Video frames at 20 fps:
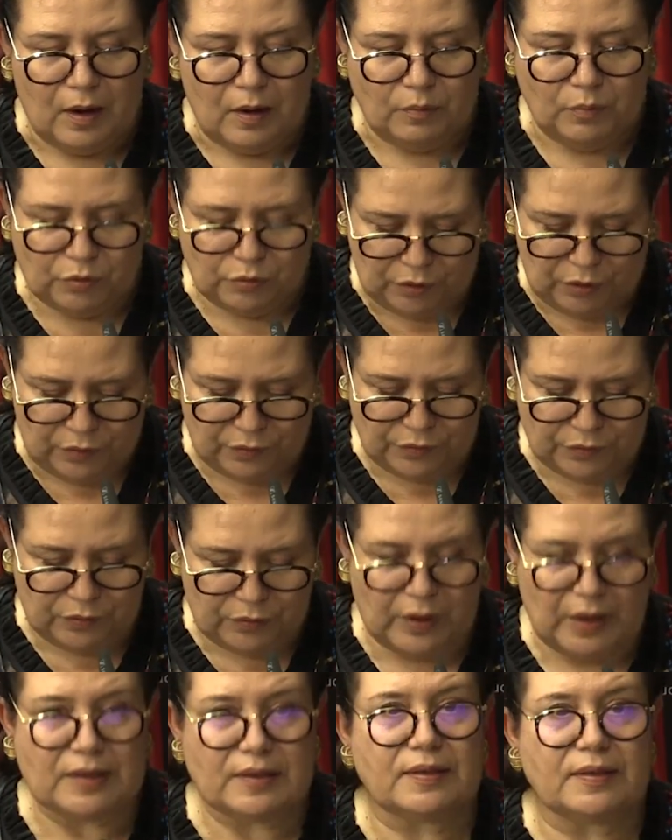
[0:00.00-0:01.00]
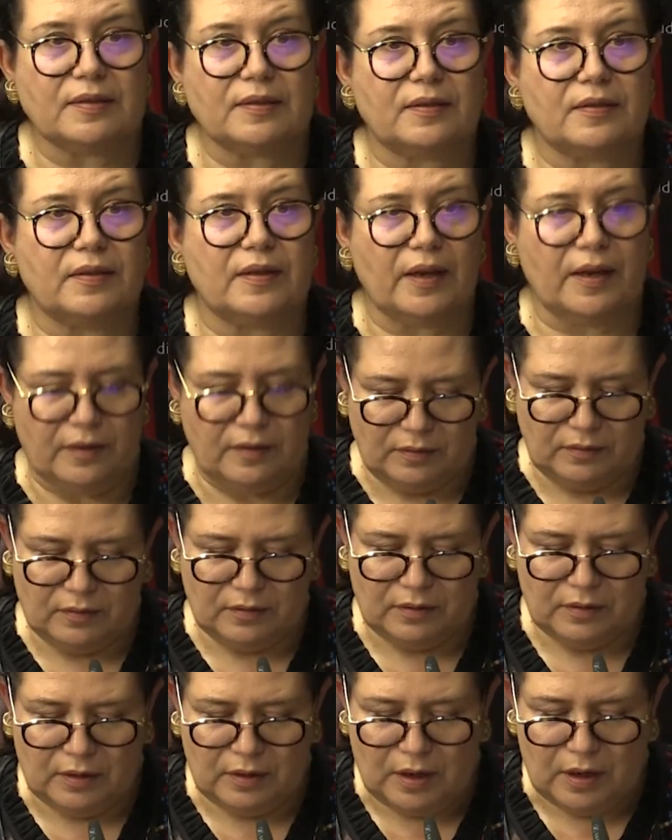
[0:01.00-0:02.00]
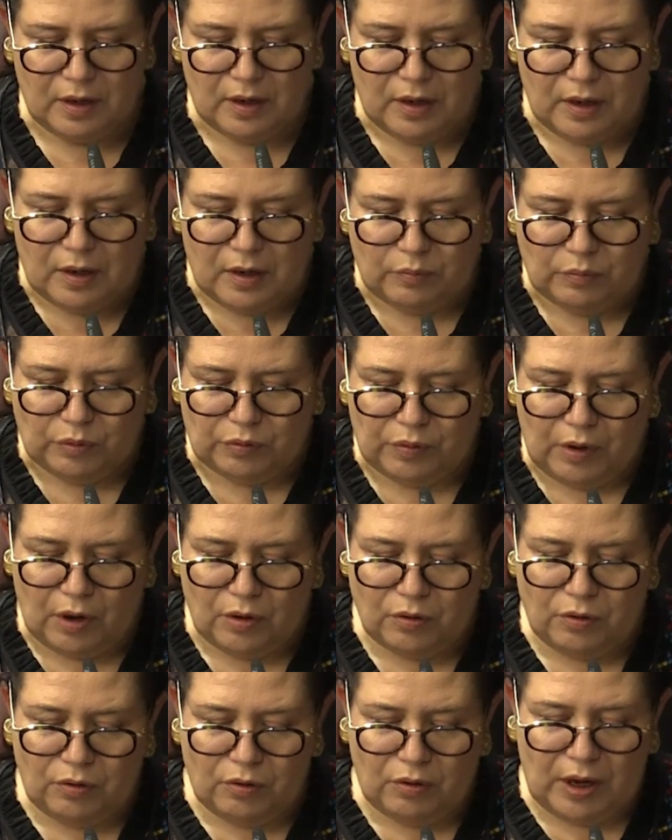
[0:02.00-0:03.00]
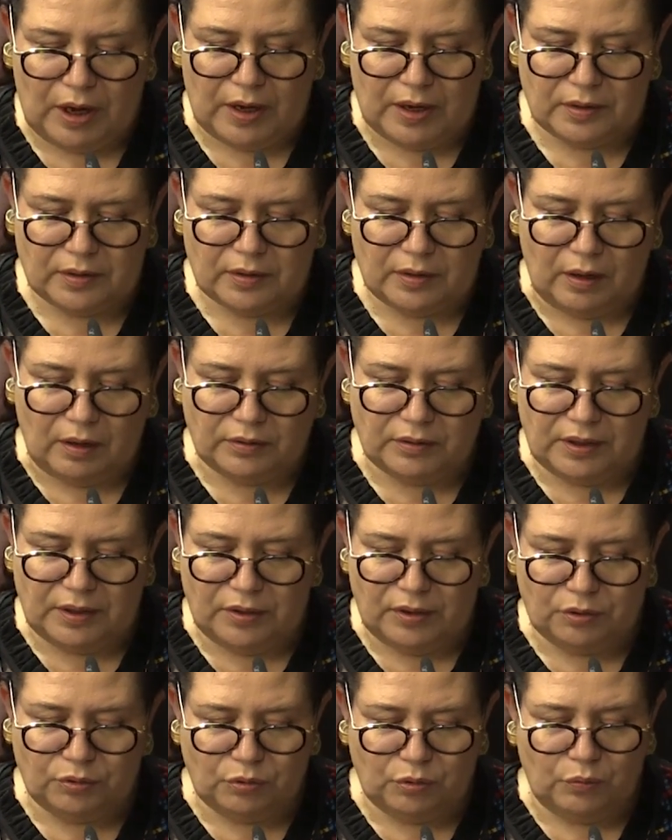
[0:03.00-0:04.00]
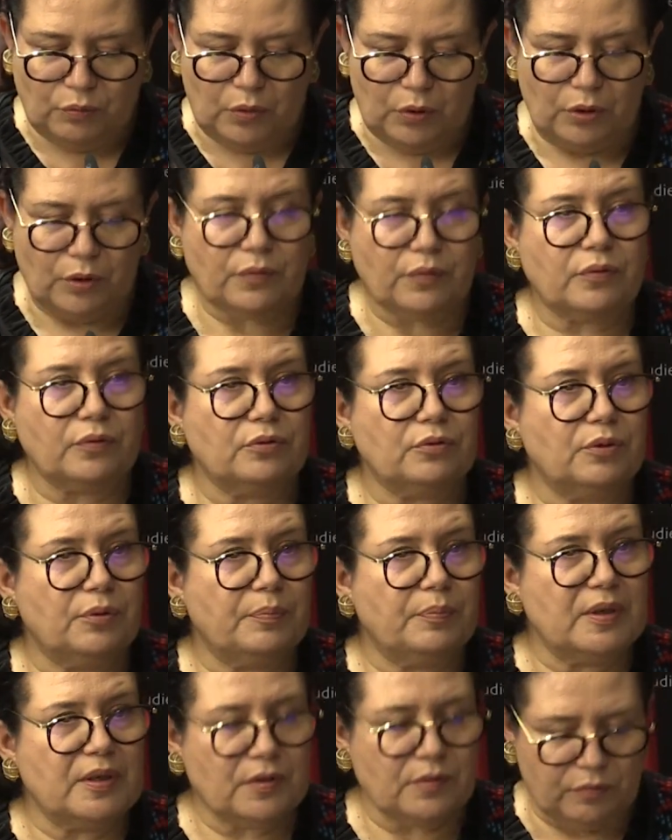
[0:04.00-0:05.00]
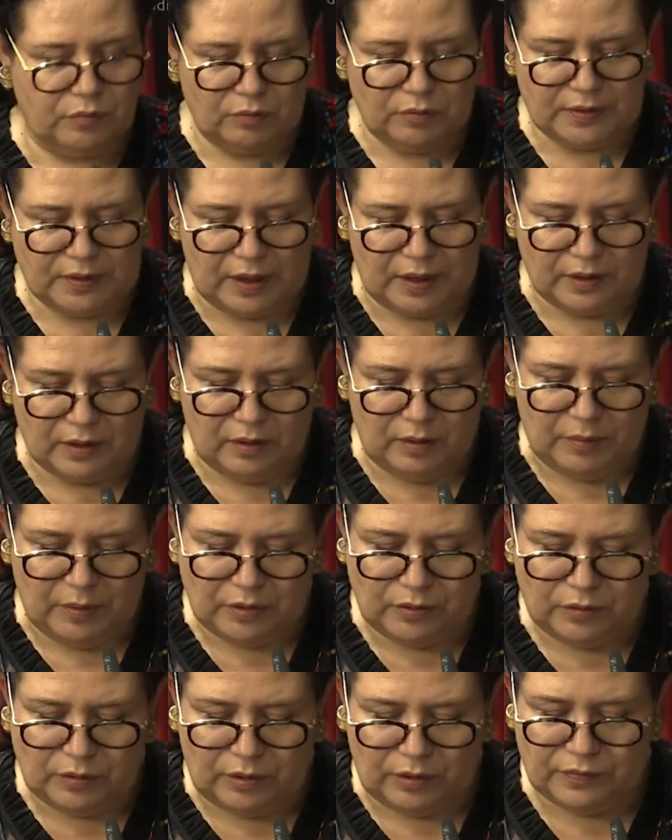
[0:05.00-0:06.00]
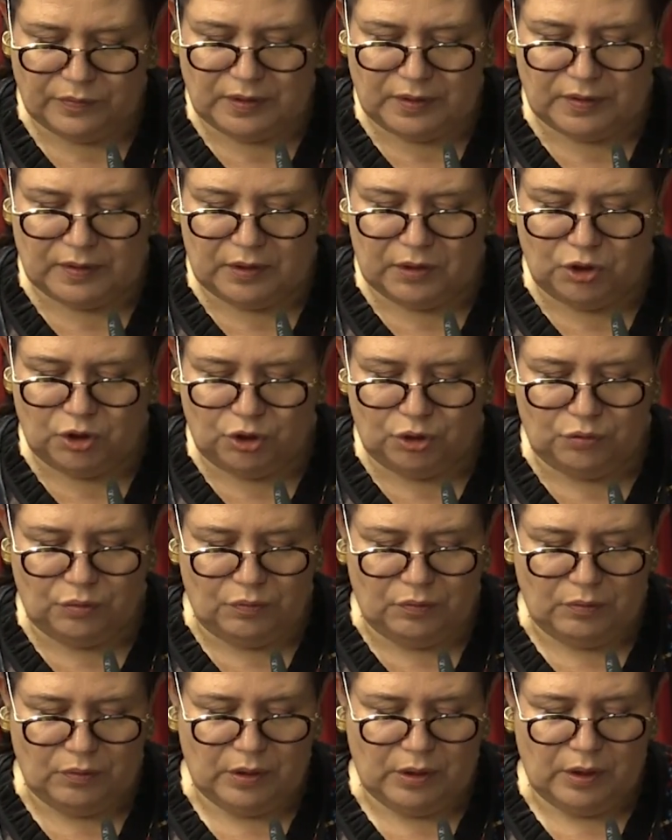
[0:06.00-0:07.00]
Moreover, and since then, Morocco has continued to work for the peaceful settlement of this issue,